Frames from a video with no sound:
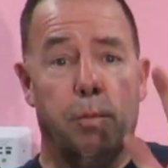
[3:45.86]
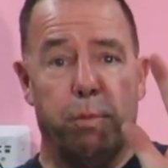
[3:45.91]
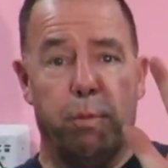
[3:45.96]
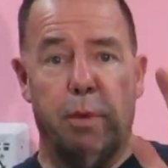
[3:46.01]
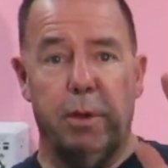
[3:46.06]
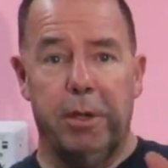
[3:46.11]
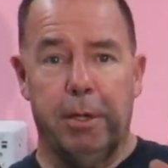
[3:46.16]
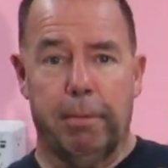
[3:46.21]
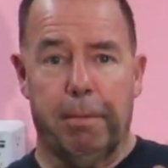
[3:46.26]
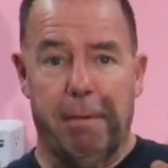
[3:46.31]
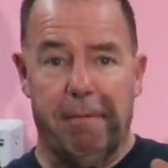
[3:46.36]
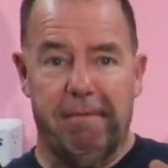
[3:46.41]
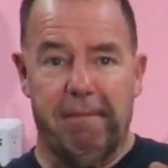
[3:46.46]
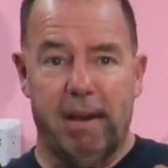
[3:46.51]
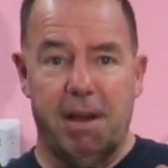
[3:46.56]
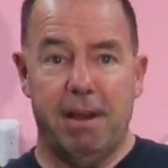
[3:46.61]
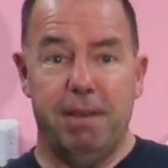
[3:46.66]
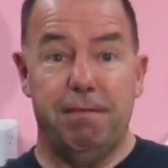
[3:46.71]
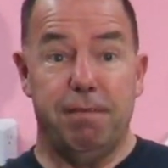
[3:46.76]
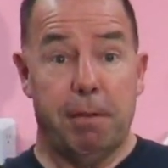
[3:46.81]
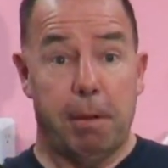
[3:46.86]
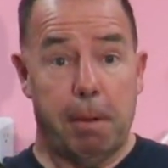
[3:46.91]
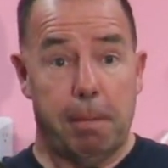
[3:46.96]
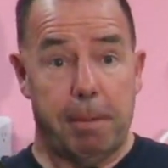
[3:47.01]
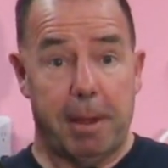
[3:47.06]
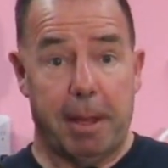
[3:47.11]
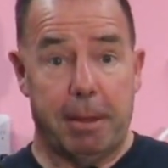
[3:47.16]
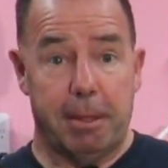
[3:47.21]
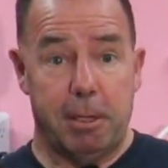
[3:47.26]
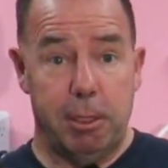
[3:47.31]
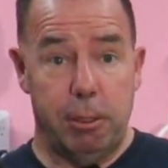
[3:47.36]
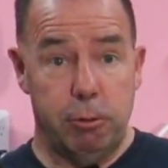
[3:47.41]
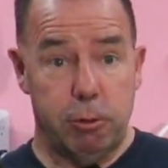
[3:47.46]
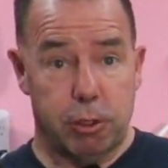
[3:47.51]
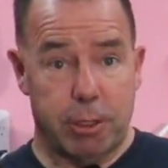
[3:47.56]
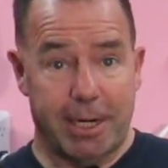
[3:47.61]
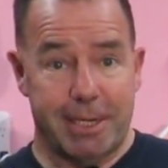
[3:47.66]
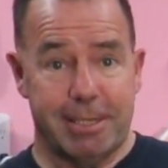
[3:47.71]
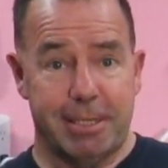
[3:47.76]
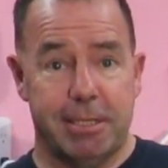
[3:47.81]
point number 5 about the new
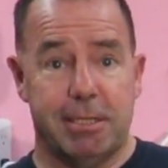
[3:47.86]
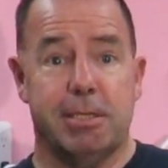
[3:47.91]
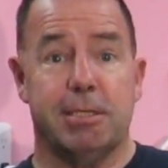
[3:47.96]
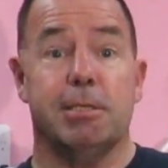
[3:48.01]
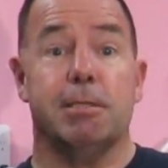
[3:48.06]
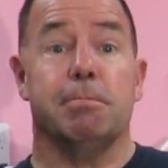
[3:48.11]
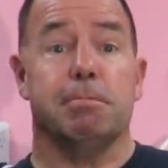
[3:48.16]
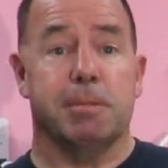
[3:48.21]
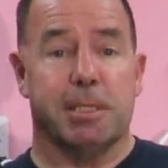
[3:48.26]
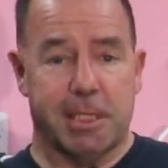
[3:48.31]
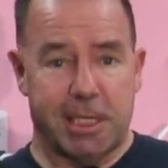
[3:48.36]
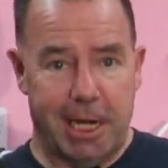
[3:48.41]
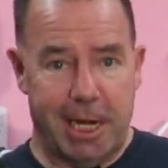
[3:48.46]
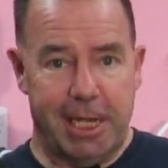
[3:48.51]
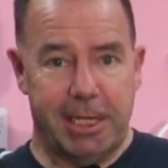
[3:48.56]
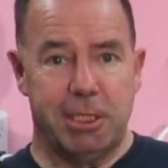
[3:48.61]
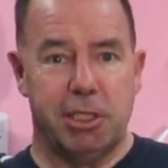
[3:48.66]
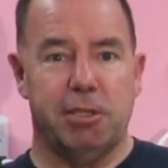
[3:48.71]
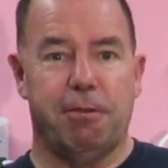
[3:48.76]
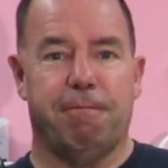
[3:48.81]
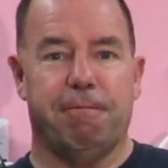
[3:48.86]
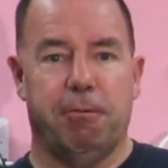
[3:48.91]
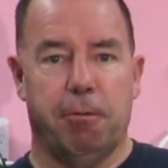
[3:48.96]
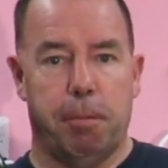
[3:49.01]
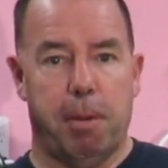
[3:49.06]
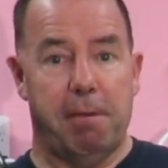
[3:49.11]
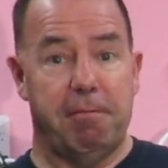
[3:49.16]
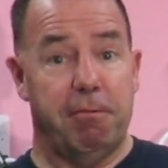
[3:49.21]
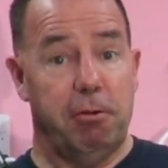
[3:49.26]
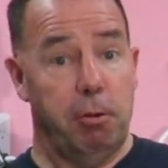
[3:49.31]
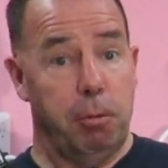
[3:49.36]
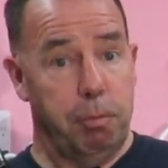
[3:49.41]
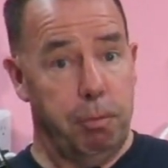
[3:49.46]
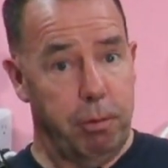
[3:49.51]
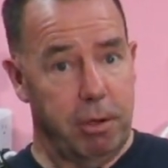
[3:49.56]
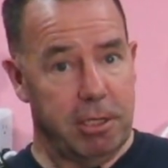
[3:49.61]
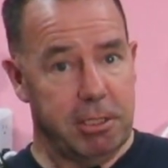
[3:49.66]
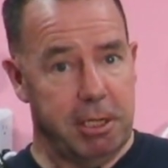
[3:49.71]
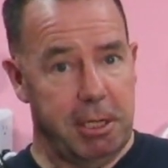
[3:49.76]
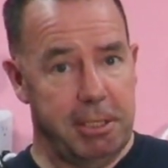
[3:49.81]
Traxxas Slash 4x4
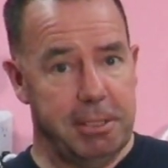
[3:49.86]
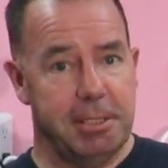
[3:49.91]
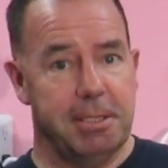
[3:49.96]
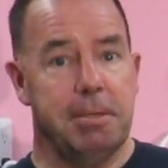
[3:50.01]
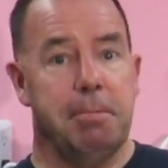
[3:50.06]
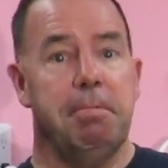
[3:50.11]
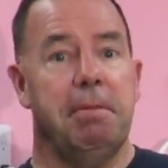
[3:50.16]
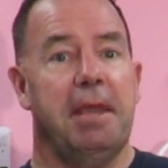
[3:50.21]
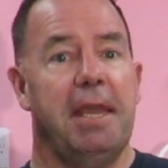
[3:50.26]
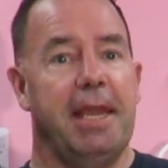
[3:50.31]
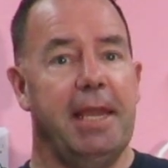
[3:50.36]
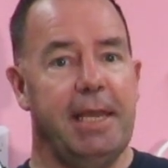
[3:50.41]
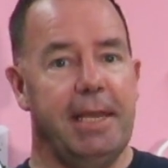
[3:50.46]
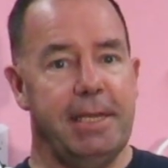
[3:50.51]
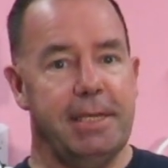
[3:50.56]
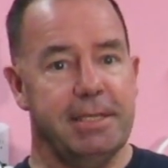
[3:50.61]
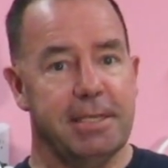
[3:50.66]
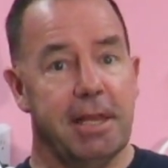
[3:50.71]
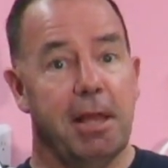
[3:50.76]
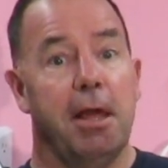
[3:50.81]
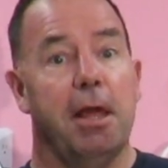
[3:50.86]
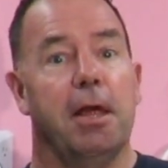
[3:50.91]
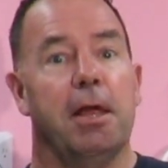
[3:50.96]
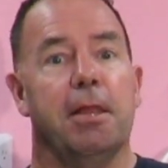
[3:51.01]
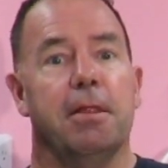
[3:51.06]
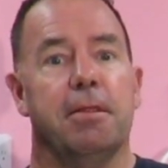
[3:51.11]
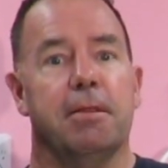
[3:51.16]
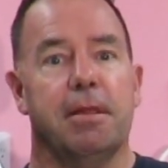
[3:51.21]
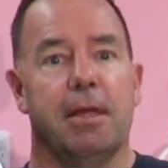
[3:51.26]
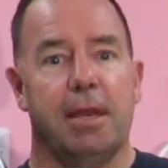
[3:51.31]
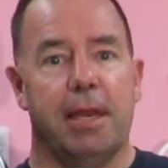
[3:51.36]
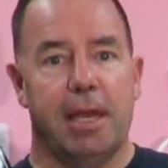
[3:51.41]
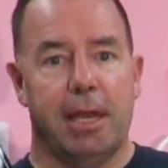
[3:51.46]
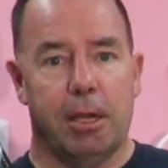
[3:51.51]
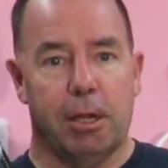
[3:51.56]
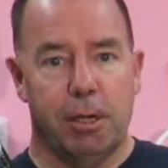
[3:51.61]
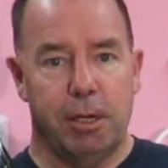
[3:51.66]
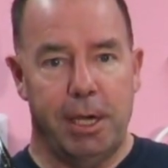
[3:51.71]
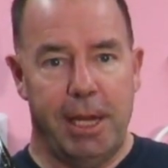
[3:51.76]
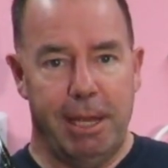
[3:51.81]
Brushless is that they
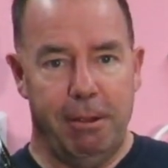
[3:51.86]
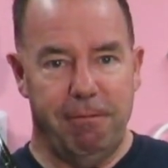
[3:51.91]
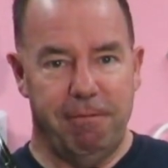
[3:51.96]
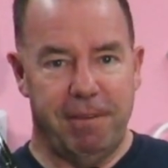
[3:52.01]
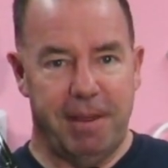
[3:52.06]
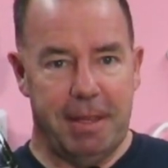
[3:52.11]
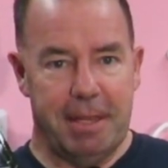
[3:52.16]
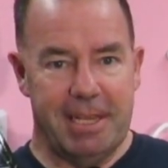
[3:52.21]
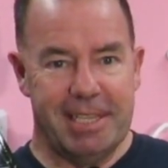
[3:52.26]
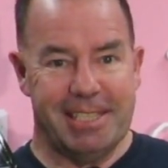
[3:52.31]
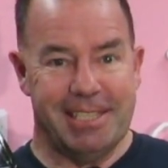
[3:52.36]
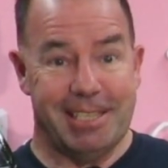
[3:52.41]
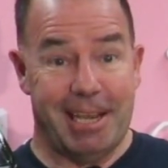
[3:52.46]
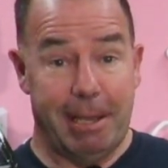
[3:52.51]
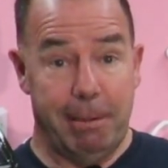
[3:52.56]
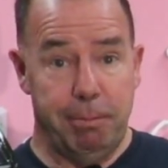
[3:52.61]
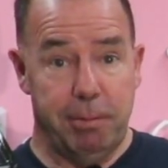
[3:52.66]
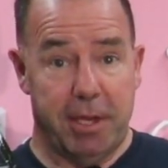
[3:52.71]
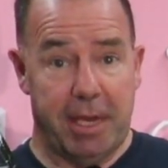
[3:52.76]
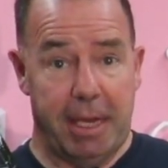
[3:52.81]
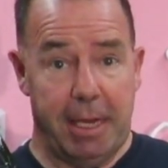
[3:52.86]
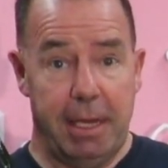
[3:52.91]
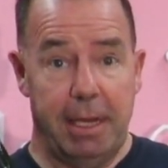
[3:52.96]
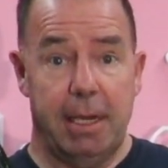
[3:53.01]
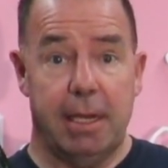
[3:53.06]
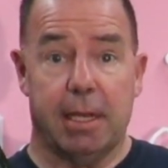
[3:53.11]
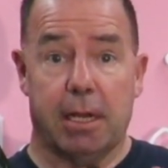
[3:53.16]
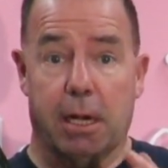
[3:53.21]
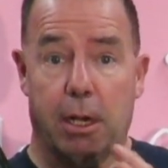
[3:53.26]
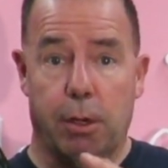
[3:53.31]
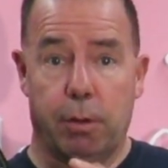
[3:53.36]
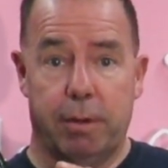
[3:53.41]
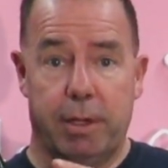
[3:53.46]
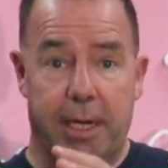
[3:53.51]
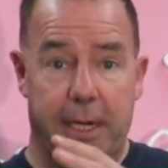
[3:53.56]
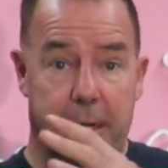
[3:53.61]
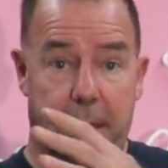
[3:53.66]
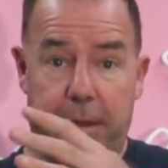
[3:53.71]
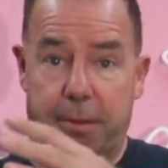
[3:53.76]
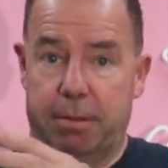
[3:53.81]
are now fitting this same kit,
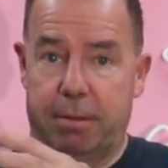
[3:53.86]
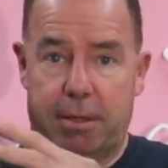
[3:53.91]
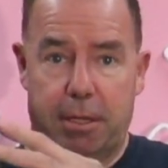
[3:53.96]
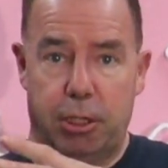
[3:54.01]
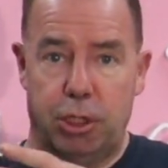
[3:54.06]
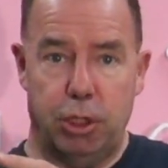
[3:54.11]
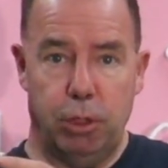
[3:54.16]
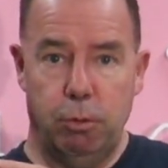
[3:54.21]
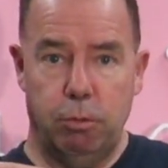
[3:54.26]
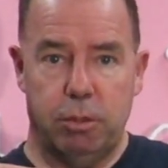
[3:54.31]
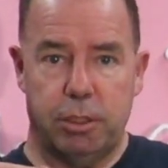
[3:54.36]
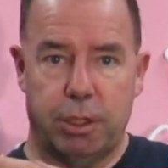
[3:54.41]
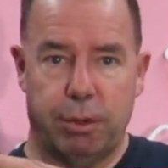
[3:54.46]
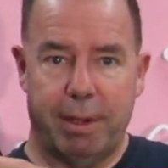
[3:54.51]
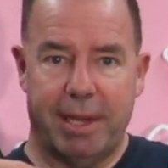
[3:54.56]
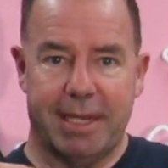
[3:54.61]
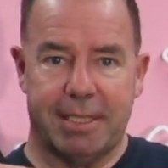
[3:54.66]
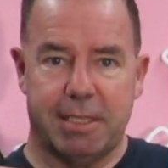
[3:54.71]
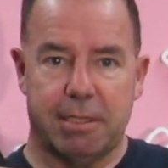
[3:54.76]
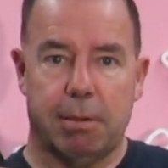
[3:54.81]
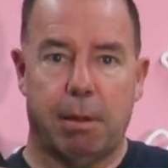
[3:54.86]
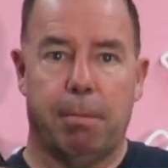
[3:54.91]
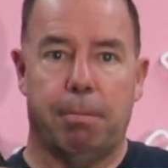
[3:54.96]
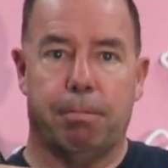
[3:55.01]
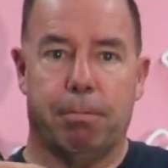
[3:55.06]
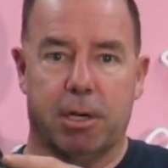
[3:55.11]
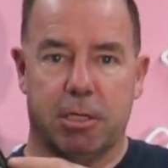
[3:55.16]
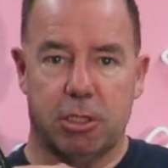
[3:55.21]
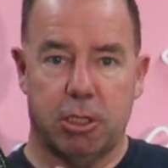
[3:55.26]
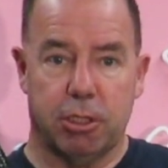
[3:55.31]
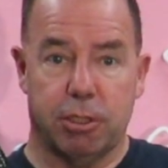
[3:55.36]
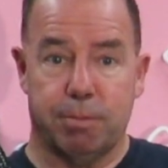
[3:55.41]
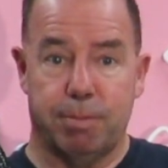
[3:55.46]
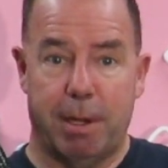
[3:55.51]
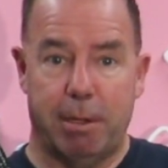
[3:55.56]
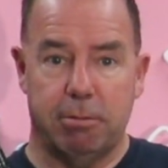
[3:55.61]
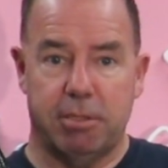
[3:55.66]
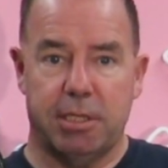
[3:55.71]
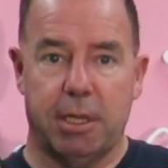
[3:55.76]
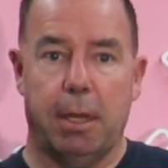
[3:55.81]
including the new 2S brushless
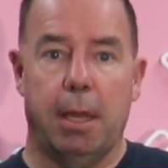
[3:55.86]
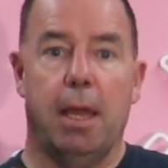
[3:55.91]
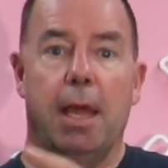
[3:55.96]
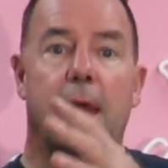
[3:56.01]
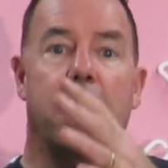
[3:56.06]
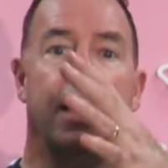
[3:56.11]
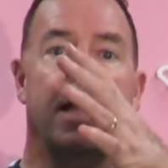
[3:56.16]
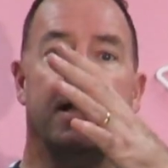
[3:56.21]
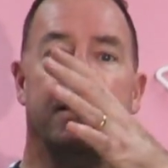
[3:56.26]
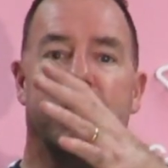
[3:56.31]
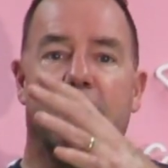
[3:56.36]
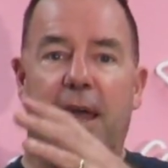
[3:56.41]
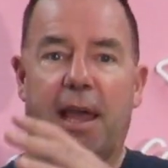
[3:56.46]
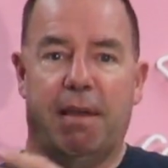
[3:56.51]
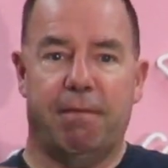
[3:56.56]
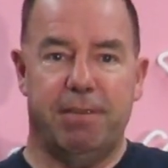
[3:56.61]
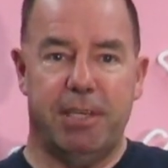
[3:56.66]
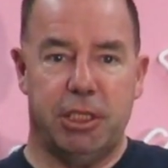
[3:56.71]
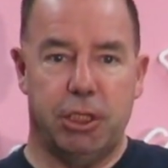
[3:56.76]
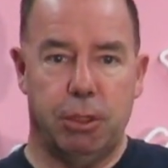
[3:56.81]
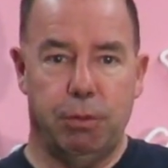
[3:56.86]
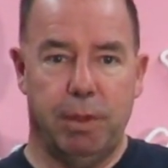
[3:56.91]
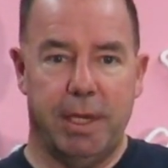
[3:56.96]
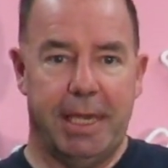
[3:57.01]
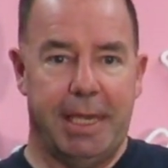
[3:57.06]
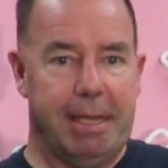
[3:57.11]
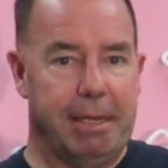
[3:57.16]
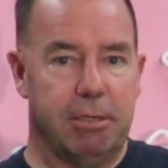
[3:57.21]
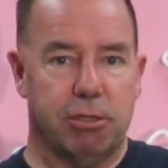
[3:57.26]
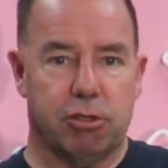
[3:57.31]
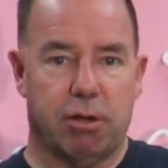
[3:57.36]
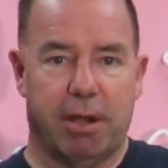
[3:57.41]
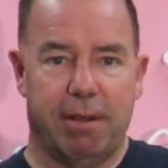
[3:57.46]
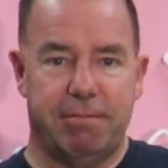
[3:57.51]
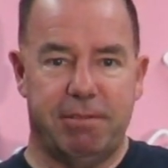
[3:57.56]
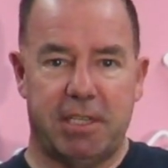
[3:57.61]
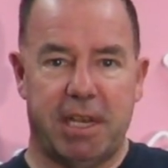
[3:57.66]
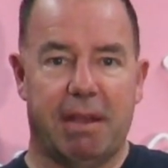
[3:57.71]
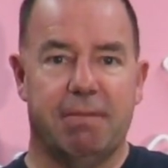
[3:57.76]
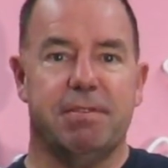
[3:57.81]
motor, the heavy duty drive
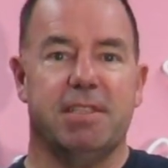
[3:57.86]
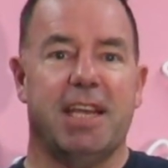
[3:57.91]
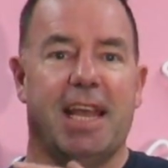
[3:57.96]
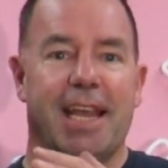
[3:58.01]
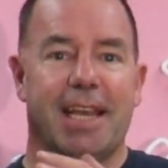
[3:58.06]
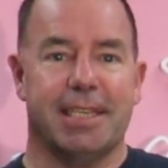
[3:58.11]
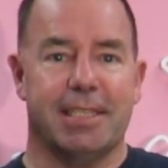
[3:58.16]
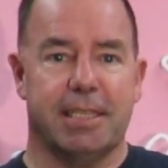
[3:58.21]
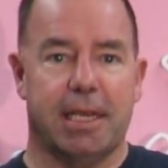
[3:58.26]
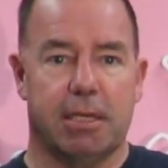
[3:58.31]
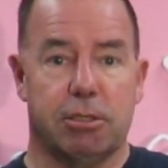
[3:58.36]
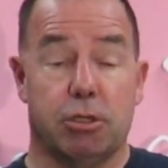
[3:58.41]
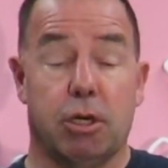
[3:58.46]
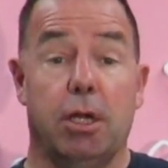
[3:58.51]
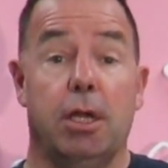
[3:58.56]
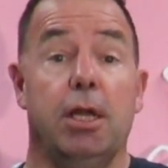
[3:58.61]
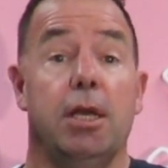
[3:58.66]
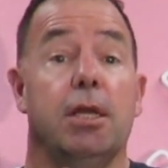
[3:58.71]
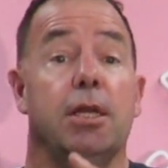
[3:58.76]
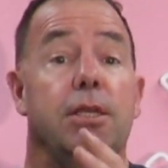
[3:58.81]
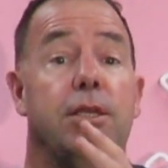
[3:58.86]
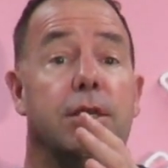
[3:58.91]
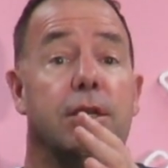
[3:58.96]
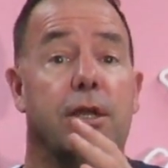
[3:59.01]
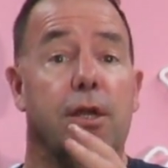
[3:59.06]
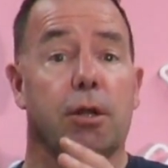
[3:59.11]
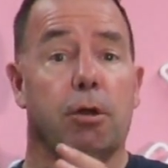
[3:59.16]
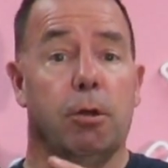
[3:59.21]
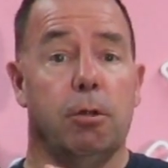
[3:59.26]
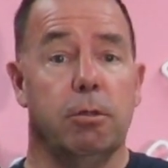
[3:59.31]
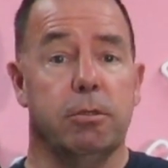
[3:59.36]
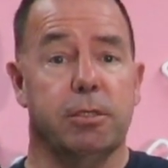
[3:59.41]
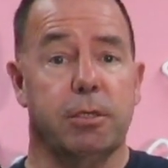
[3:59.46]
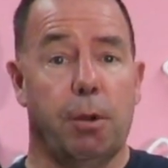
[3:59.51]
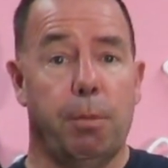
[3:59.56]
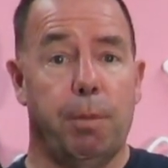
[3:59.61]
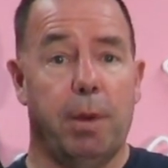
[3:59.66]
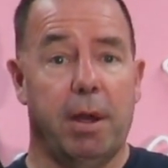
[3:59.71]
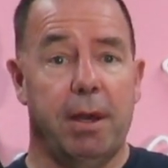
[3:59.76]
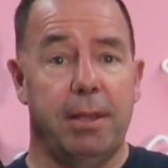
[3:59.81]
shafts, etc. You can also
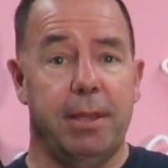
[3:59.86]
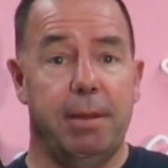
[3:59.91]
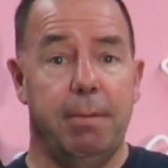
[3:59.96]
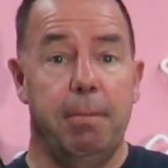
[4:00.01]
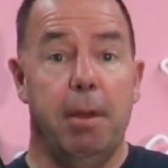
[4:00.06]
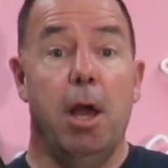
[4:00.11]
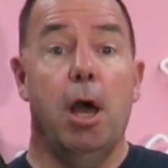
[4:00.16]
buy them